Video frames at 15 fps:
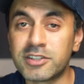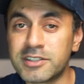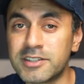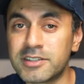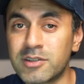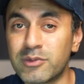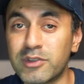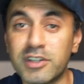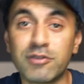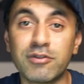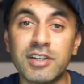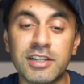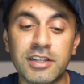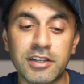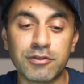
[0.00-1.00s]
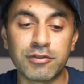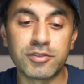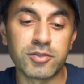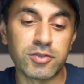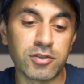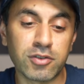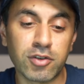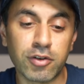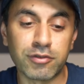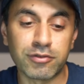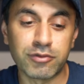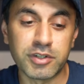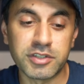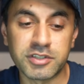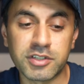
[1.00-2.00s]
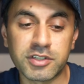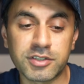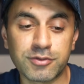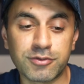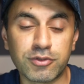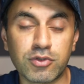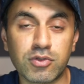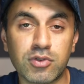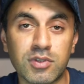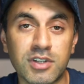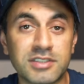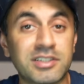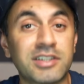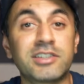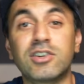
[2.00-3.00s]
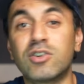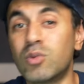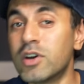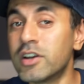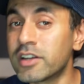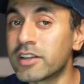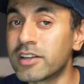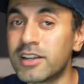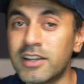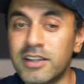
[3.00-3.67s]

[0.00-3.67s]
this is something convenient if you do a lot of research for, let's say, your work,